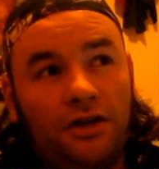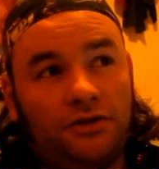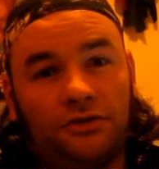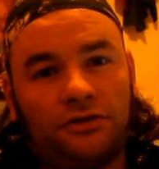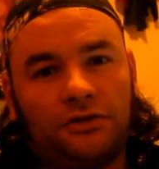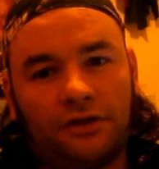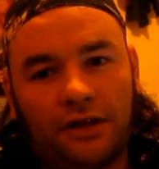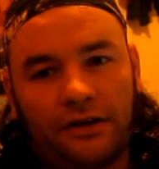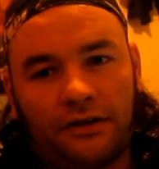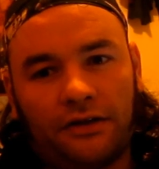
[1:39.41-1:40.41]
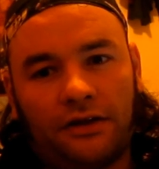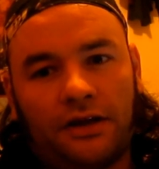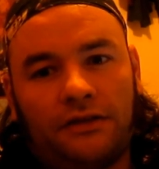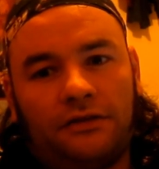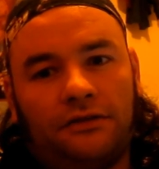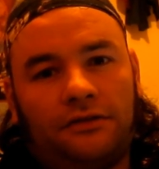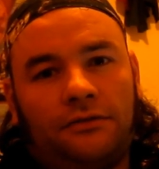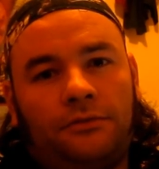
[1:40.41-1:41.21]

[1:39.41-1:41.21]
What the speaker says: just because they're an atheist.